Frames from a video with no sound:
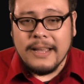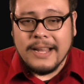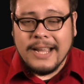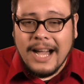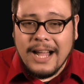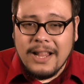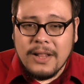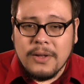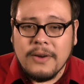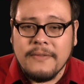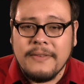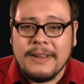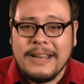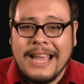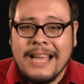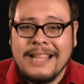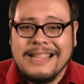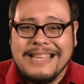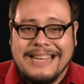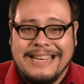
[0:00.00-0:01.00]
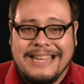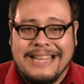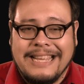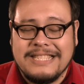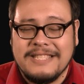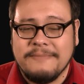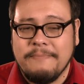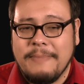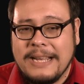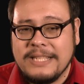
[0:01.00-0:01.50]
The color of an L E
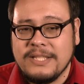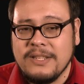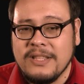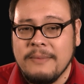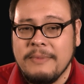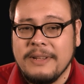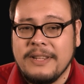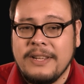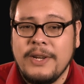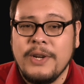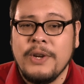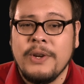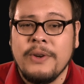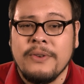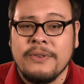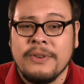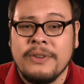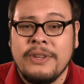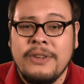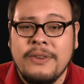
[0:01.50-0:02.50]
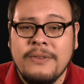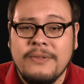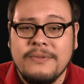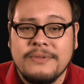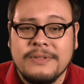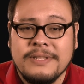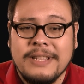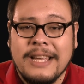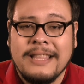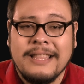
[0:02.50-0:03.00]
D is based on the material
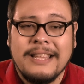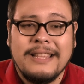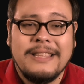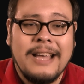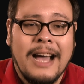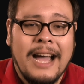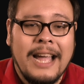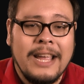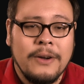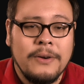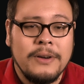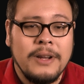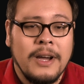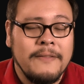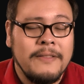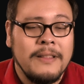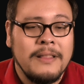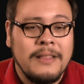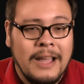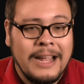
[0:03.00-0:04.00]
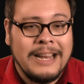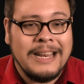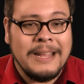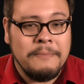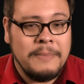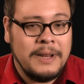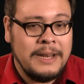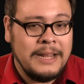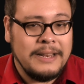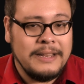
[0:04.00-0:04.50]
used in the diode of the
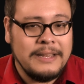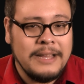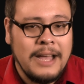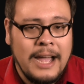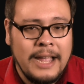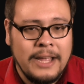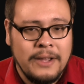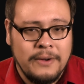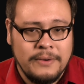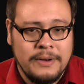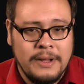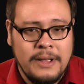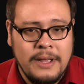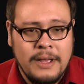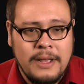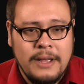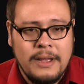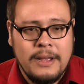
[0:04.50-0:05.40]
light-emitting diode.